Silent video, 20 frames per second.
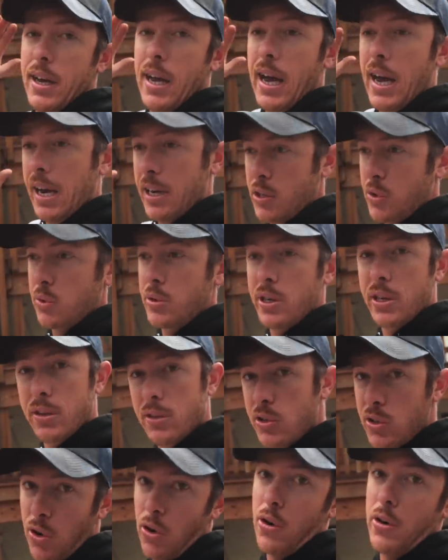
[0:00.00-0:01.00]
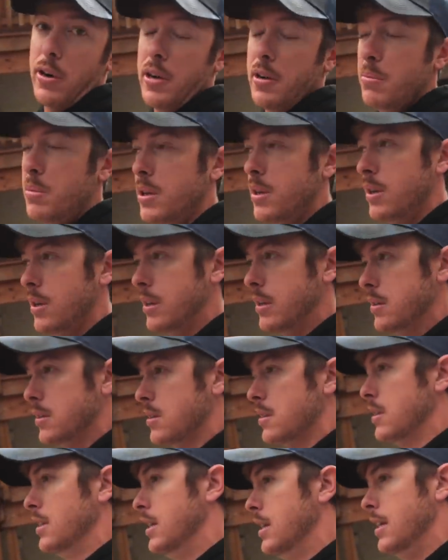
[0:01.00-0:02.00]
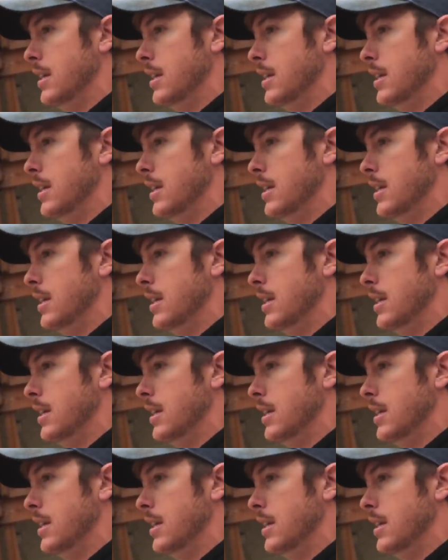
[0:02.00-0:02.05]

actually concerning because